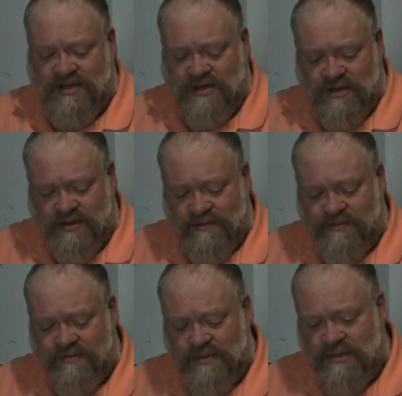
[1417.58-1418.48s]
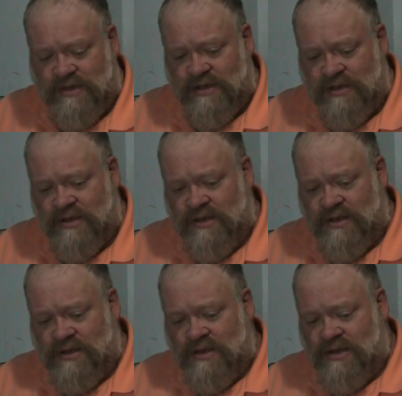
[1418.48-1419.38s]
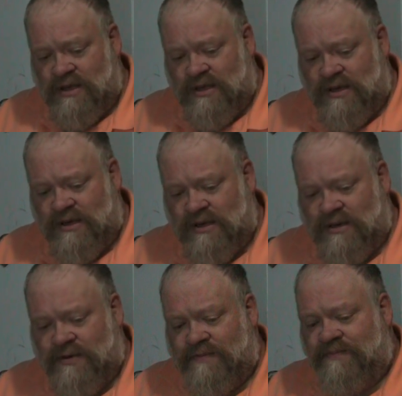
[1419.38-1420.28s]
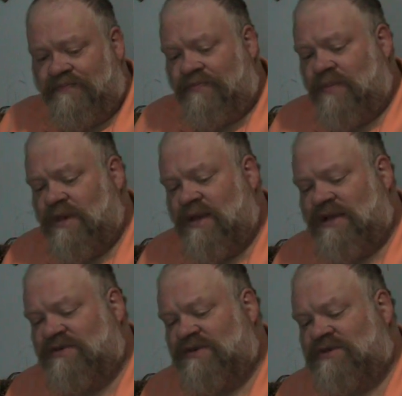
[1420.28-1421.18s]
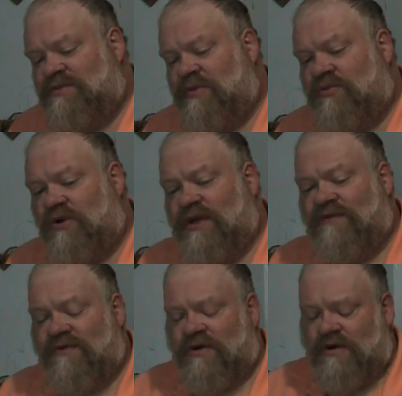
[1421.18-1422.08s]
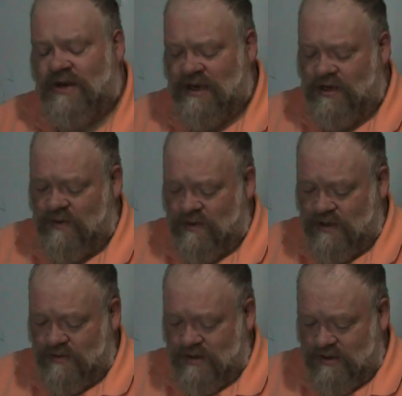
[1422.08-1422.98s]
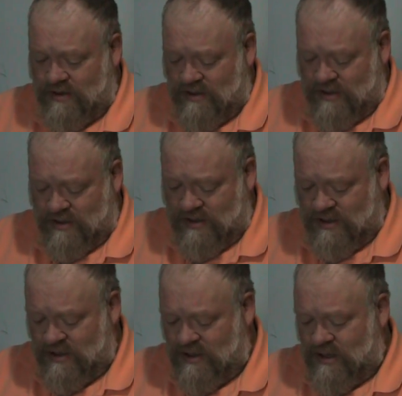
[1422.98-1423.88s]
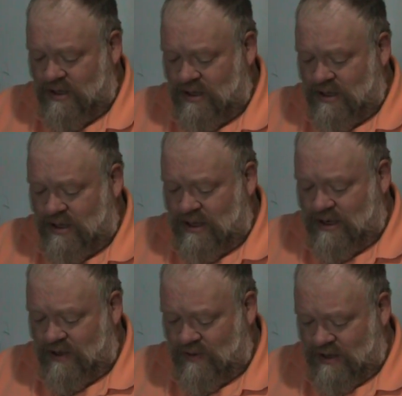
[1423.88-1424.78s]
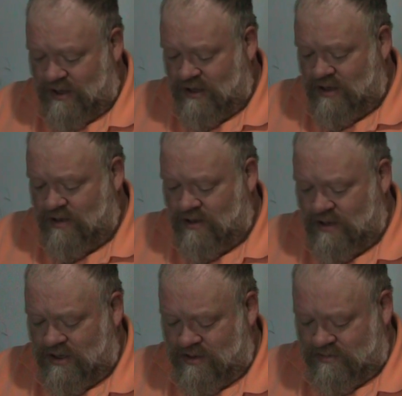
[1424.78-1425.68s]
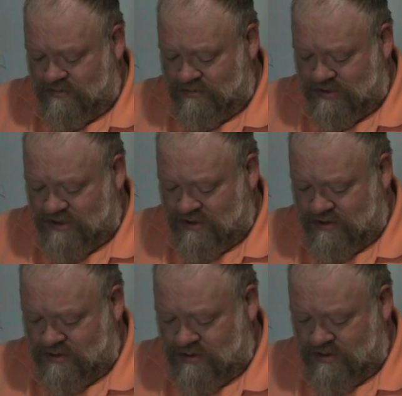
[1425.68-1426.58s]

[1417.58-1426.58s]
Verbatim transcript: um, and uh, I guess we should be praying for her anyway. But anyway, you know, um, so